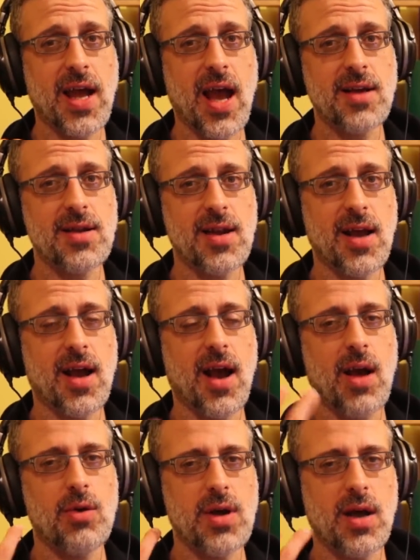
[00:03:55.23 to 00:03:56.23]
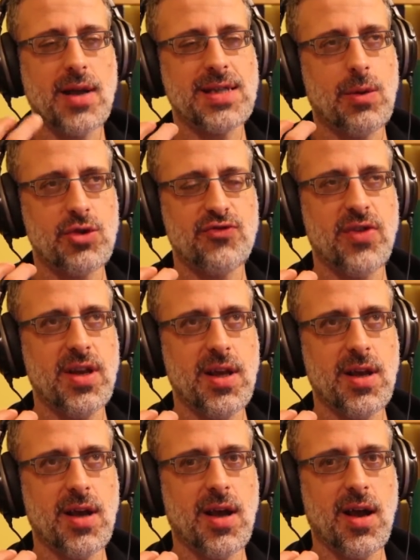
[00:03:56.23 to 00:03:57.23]
Like I like I, as I was
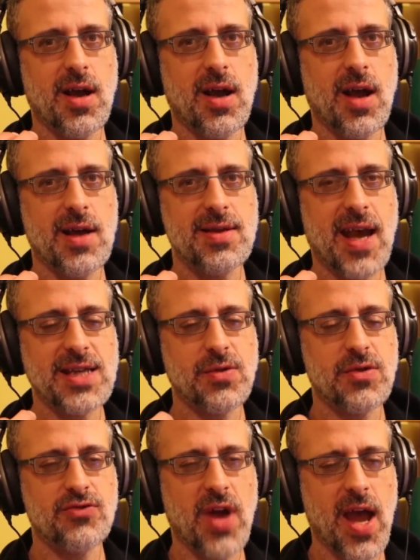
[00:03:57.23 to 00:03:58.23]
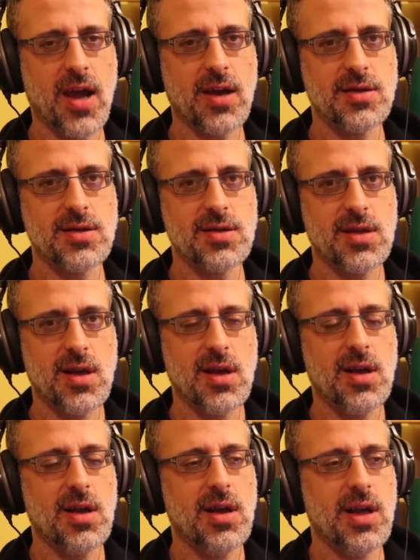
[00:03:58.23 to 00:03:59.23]
reading uh, Dance with Dragons
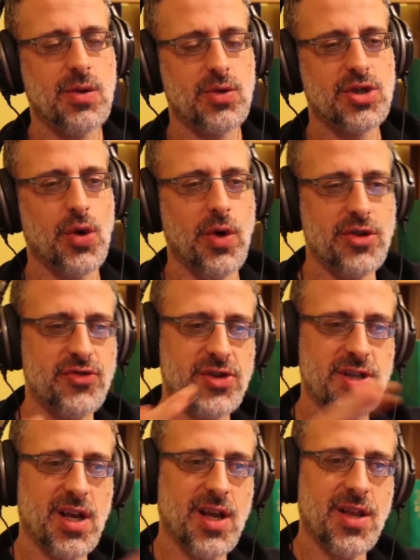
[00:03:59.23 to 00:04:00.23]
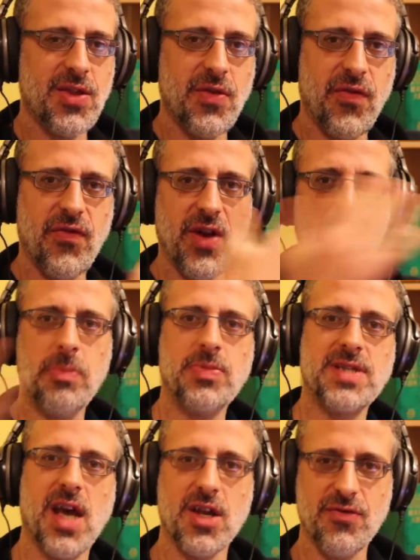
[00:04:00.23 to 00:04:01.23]
it was so interesting the flip
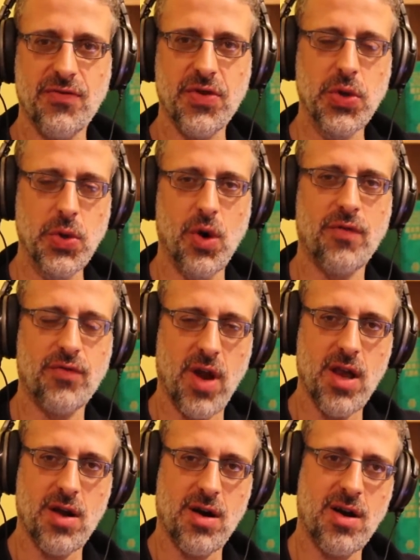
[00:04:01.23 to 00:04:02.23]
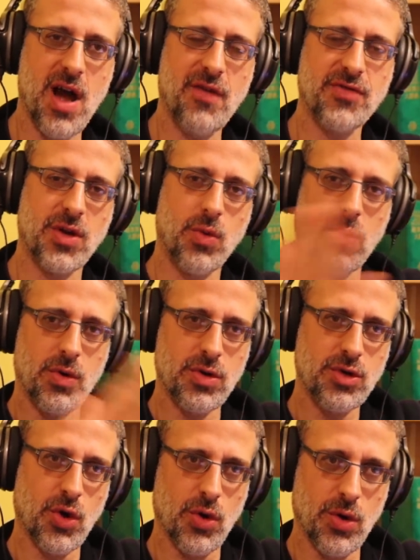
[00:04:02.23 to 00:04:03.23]
side view of Rhaegar after we were
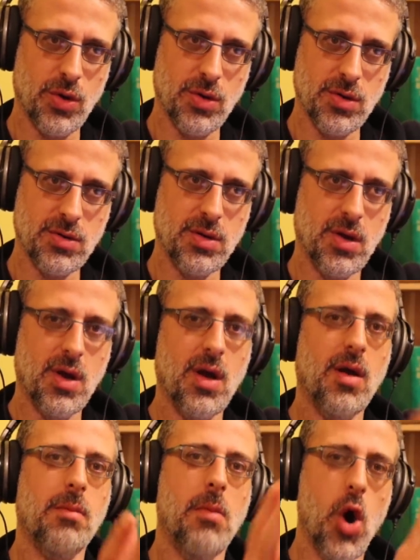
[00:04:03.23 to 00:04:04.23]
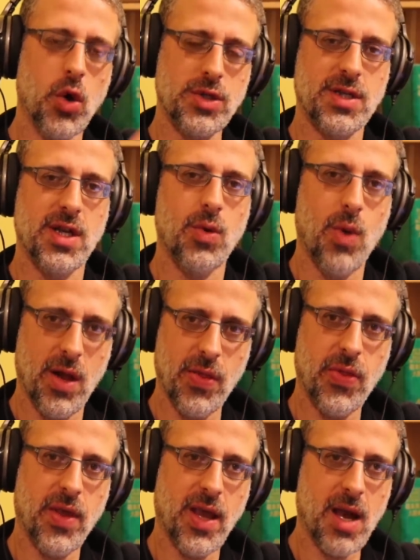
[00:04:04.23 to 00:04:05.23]
told mostly one
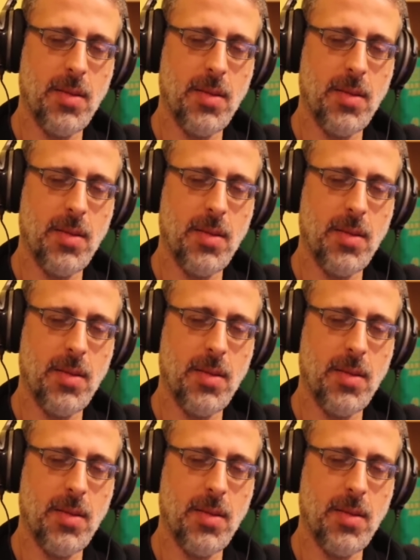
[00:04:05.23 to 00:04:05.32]
thing about